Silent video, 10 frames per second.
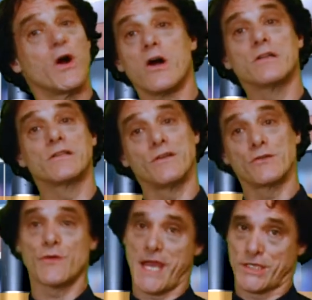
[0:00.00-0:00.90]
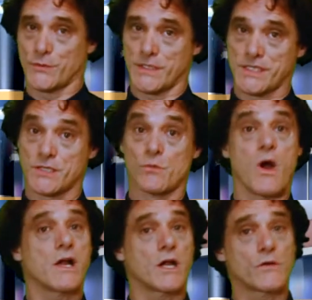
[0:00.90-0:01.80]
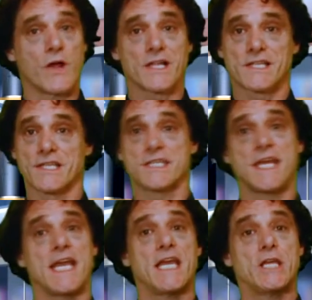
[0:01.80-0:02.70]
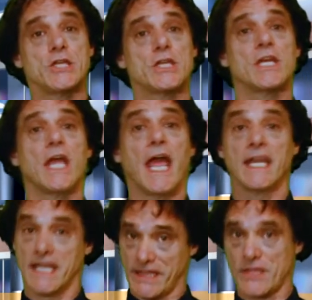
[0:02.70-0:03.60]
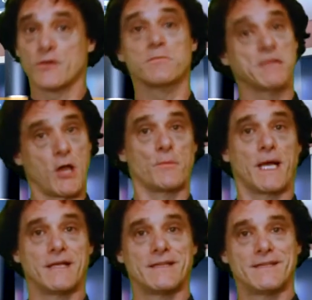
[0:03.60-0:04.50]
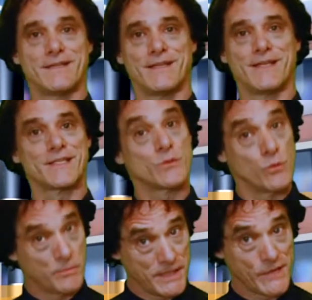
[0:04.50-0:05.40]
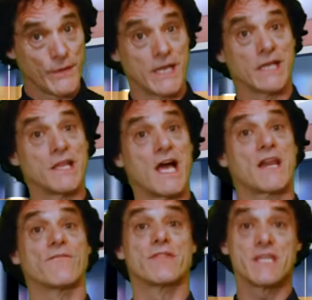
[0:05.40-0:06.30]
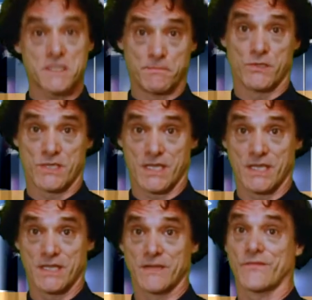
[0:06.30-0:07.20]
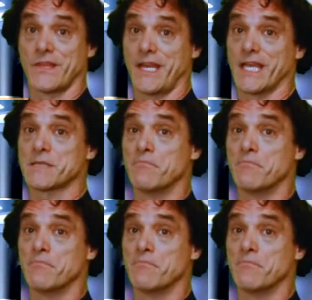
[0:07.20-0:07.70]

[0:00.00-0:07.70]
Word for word: all good graduates to walk across the stage and get their diploma. So we'll be hearing a lot of this music for the next